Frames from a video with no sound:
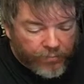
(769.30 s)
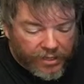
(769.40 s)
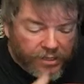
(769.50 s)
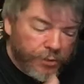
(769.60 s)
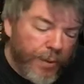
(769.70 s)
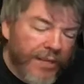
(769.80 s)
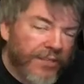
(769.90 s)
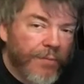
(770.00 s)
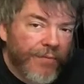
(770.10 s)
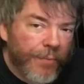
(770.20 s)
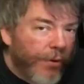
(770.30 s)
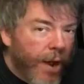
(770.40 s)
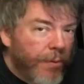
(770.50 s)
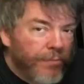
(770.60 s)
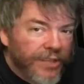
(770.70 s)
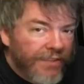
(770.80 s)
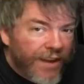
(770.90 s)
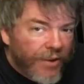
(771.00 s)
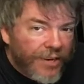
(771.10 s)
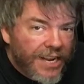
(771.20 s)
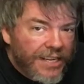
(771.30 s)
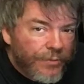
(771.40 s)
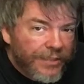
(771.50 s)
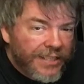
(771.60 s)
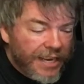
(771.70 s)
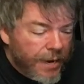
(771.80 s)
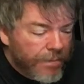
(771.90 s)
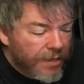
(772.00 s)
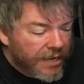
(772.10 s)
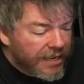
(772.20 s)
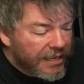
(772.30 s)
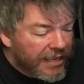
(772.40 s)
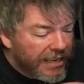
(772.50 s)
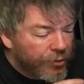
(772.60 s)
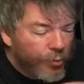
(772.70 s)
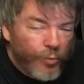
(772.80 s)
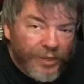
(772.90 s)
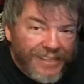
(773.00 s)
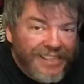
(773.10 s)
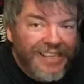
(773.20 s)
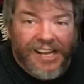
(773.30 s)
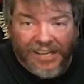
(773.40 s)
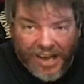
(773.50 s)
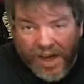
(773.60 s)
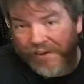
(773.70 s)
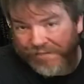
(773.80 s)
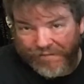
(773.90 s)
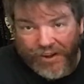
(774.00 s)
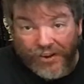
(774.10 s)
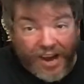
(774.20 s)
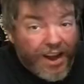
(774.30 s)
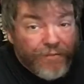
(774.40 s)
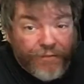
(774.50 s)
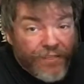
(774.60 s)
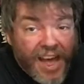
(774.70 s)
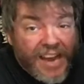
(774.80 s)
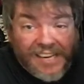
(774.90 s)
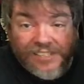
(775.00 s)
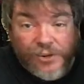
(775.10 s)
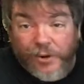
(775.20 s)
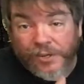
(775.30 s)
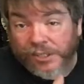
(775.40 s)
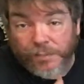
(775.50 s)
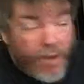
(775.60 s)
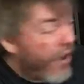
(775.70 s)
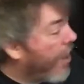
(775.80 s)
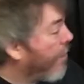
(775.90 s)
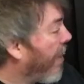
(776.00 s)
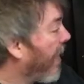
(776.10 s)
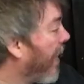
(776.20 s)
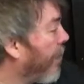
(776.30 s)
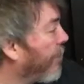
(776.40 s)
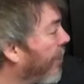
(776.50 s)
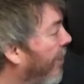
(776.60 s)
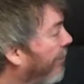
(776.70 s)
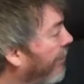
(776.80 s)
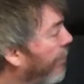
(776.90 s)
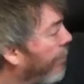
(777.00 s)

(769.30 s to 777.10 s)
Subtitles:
Despite some of the problems I've outlined with the game, it's really a lot of fun, and for that it's earned a spot on my game shelf.